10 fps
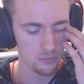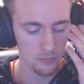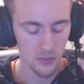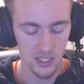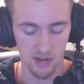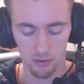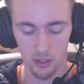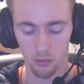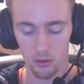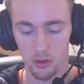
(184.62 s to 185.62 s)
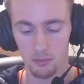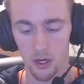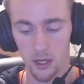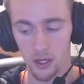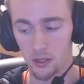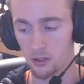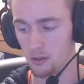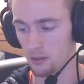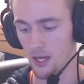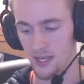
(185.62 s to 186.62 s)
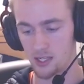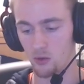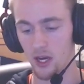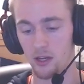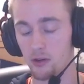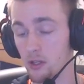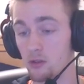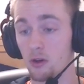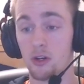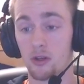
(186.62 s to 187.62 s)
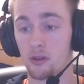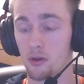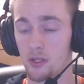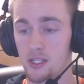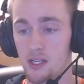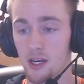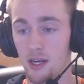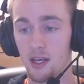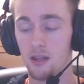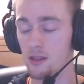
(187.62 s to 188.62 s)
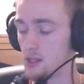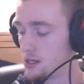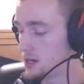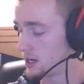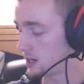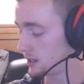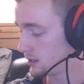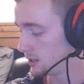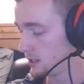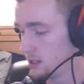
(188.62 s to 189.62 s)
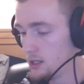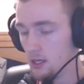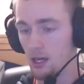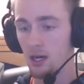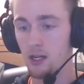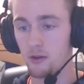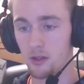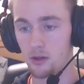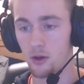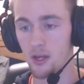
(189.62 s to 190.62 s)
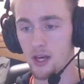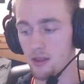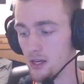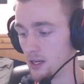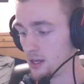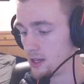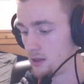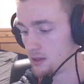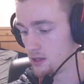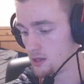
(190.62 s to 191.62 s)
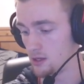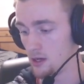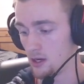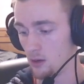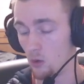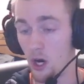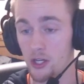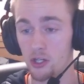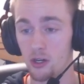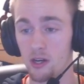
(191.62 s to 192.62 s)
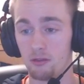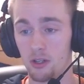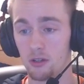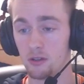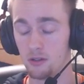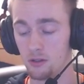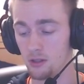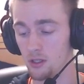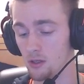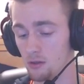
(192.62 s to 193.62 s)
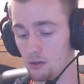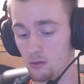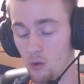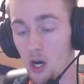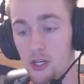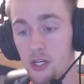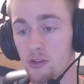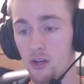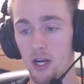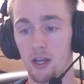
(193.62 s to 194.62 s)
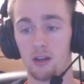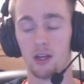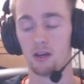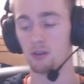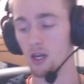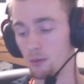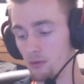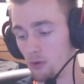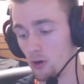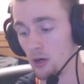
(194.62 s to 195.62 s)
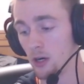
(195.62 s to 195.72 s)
Definitely worth the money. Lasts a while. You can throw this thing in the you can throw that thing in the washer even. Wash it, dry it. I've done it before.